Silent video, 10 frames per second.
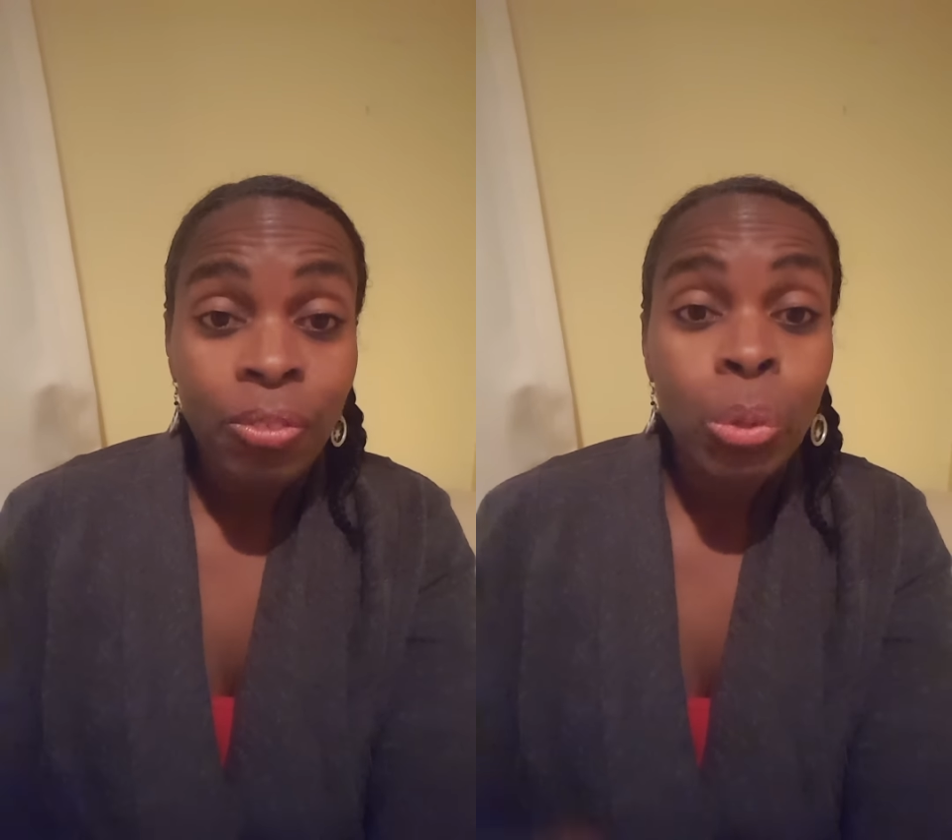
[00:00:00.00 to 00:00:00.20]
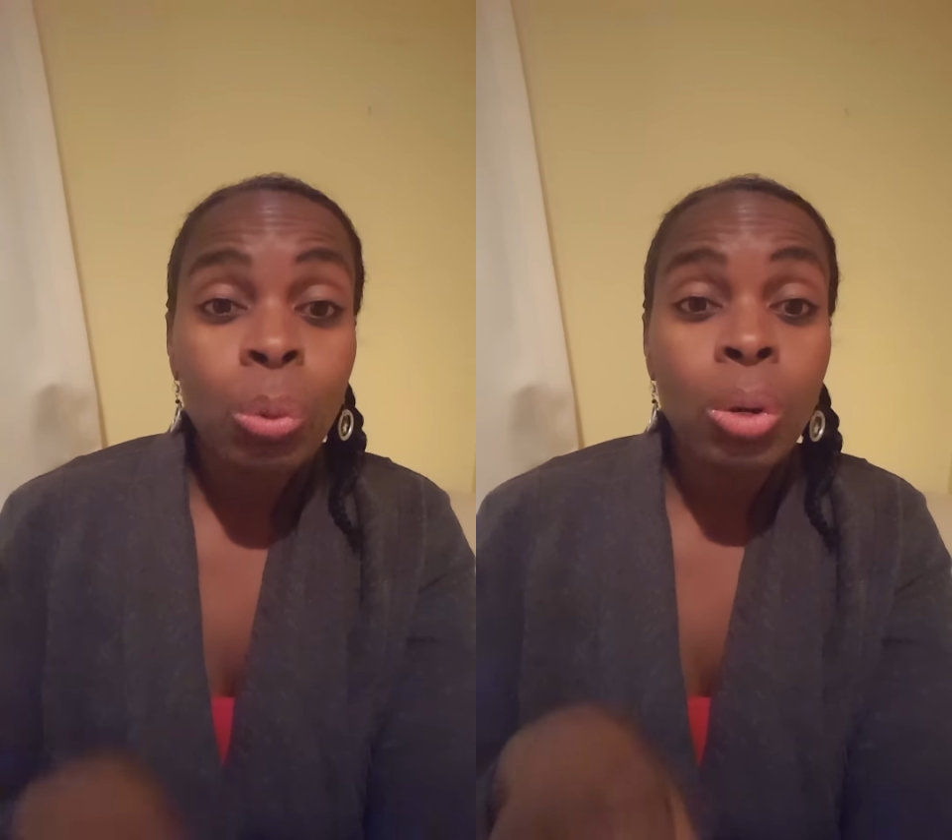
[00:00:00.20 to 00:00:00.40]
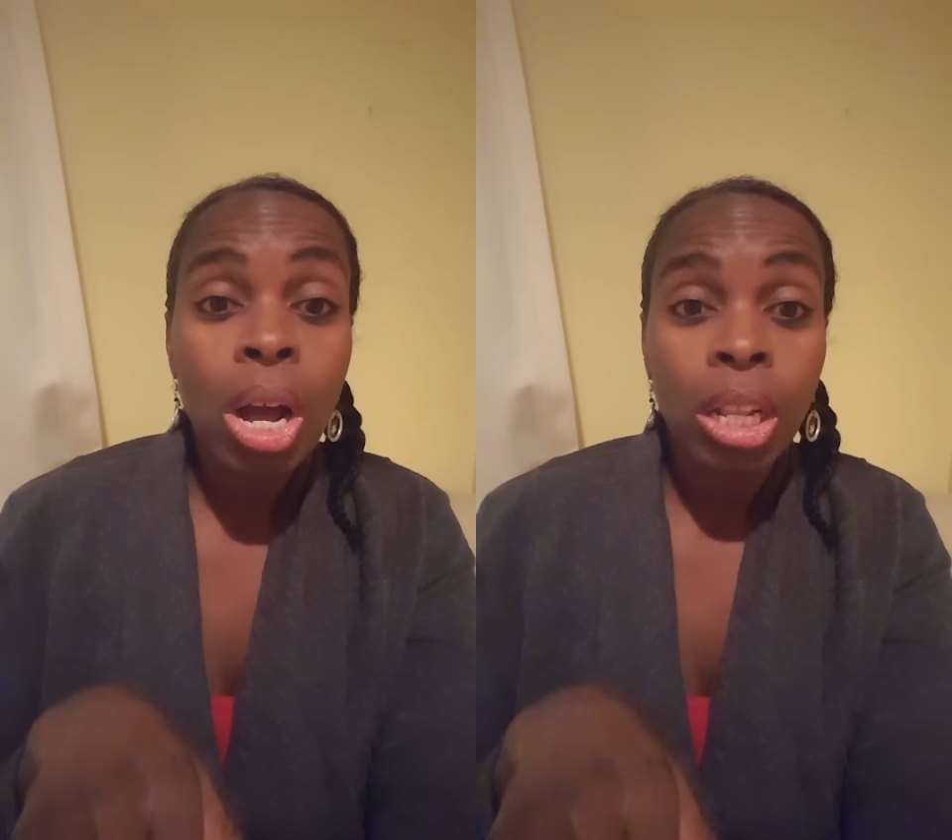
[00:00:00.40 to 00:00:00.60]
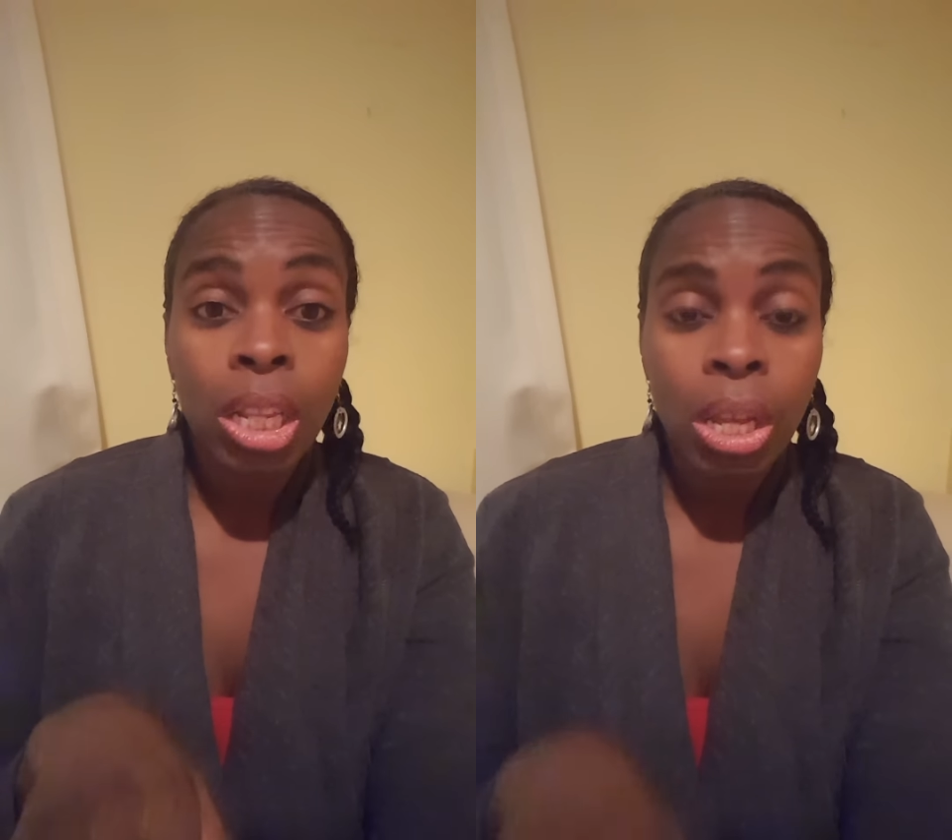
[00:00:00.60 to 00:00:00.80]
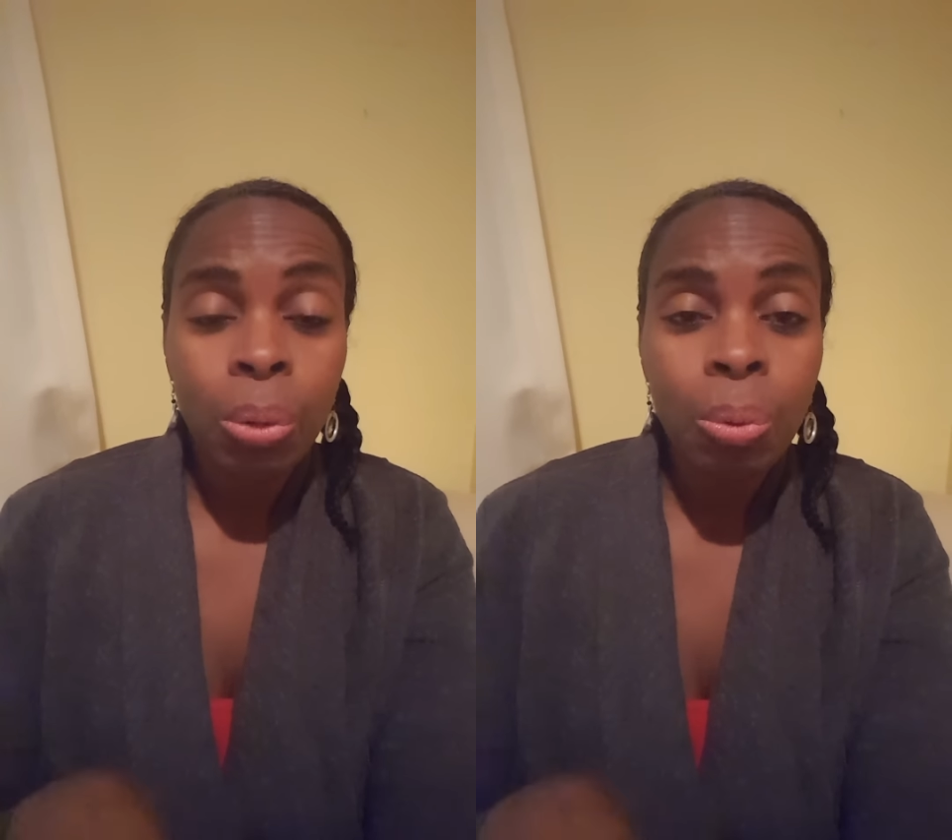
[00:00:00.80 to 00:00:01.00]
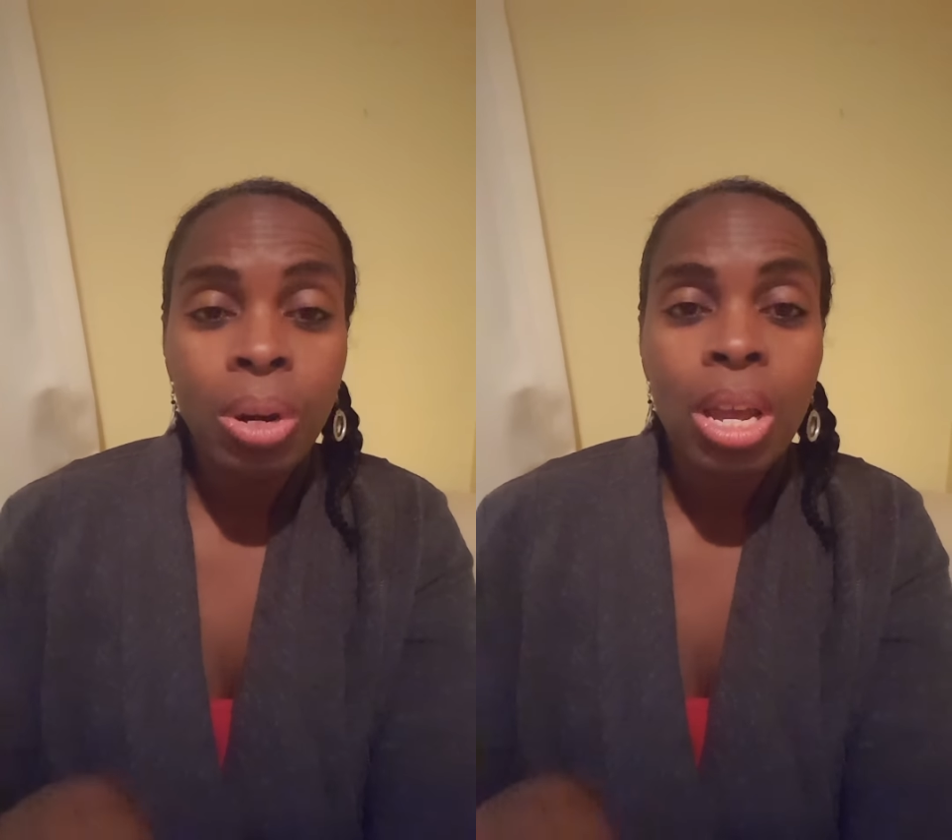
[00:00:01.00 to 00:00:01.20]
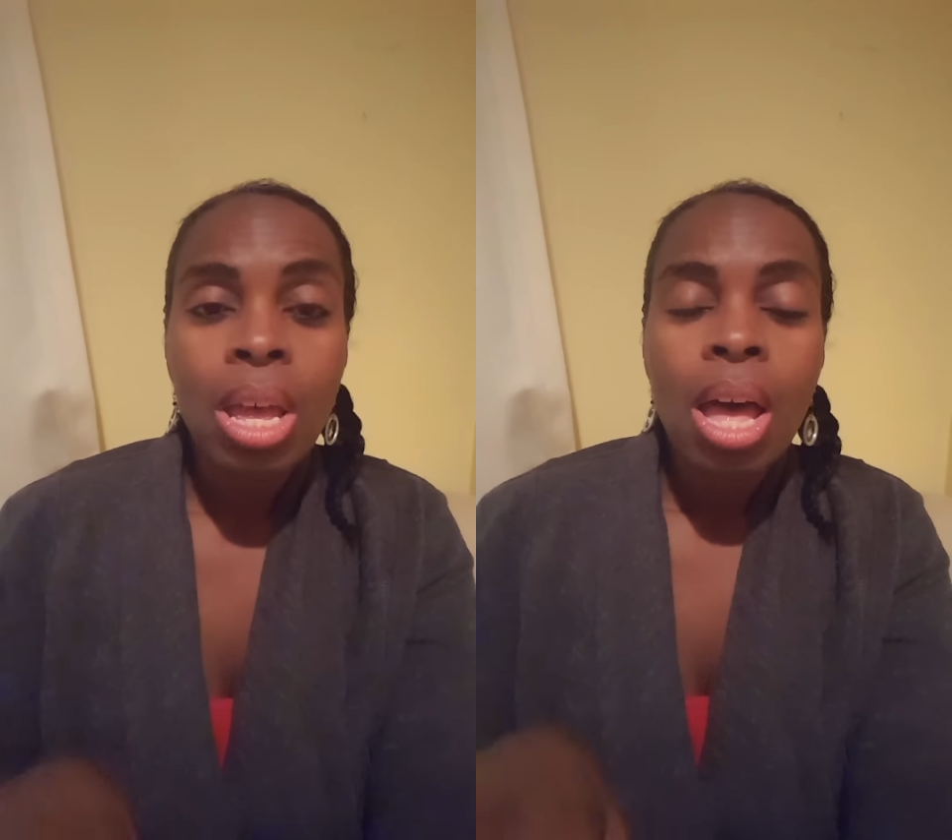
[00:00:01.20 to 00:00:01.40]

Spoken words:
food alone,